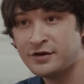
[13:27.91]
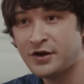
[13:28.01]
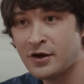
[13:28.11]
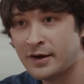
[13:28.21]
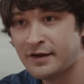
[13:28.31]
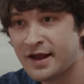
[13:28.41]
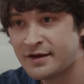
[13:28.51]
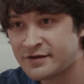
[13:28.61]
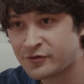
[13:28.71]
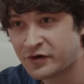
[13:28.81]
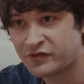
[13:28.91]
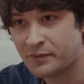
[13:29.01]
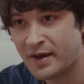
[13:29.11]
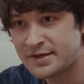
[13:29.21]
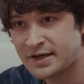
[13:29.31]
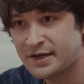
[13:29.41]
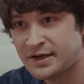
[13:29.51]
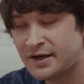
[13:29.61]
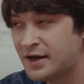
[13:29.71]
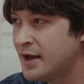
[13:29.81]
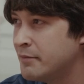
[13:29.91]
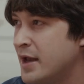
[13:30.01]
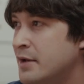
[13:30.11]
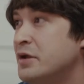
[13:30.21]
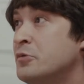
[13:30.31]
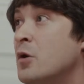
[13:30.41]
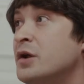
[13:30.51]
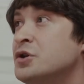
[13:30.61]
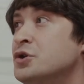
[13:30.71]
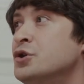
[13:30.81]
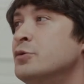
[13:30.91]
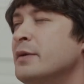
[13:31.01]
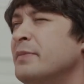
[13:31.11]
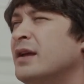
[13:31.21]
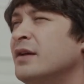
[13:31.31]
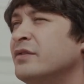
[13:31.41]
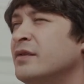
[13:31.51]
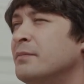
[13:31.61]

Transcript: you know, and that sort of cemented it and made me want to do it, because